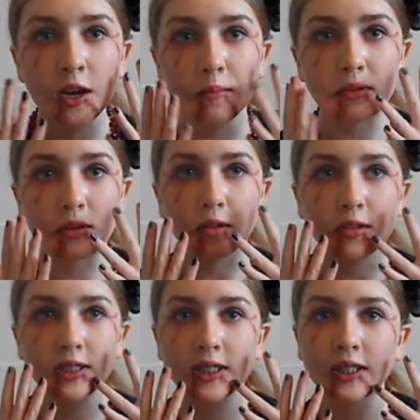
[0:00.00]

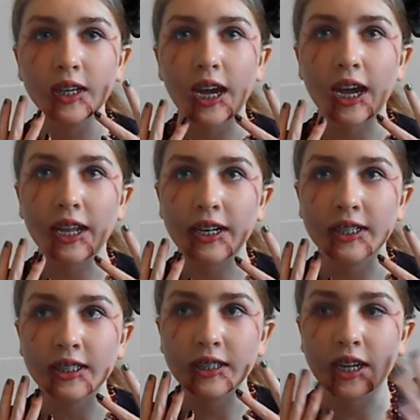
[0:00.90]
blood,
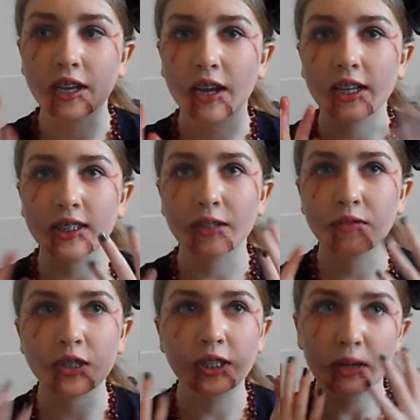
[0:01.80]
and yeah, as
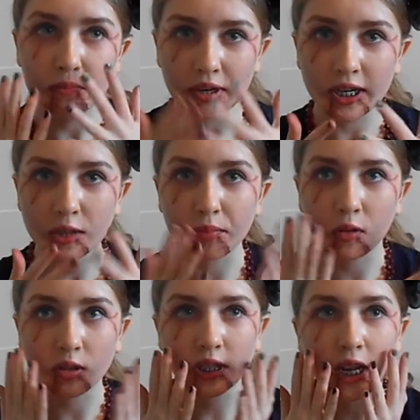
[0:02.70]
if she's like bitten into
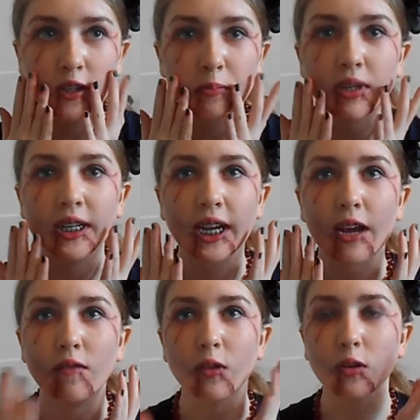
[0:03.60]
blood and now it's bleeding
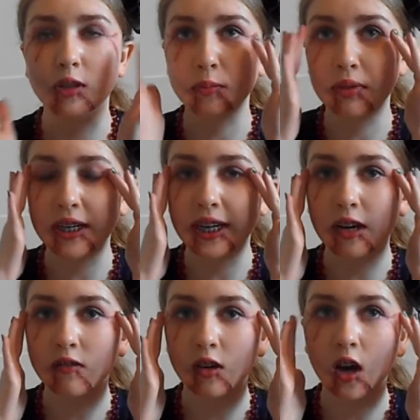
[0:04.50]
out of her, it's bleeding
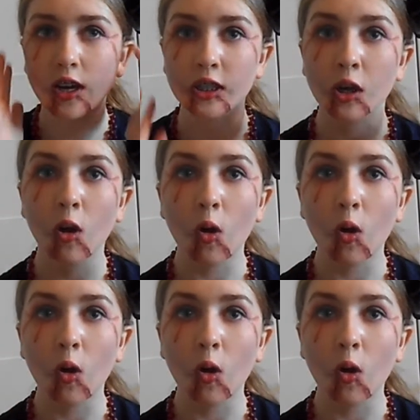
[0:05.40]
out of her eyes,